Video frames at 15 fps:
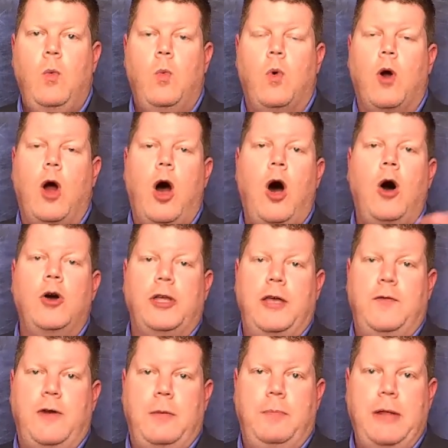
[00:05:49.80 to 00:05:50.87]
We're all
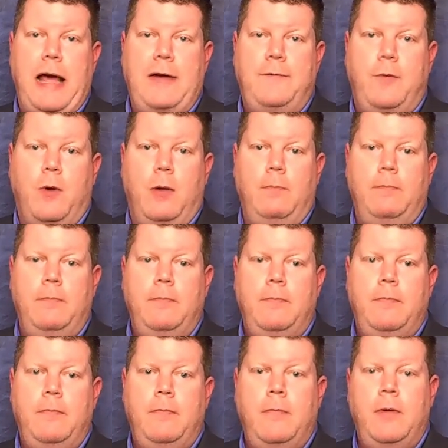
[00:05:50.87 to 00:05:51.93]
given a platform.
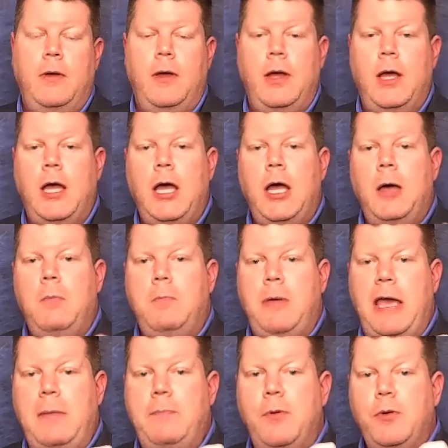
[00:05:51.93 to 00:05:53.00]

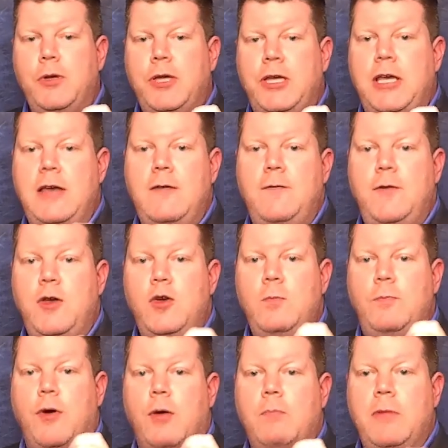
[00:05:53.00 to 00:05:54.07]
People give you
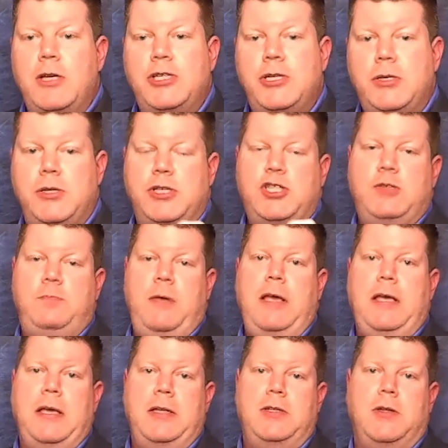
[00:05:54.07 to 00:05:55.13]
permission to
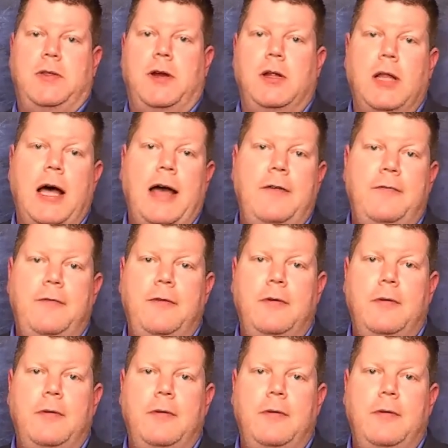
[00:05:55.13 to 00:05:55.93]
speak into their life.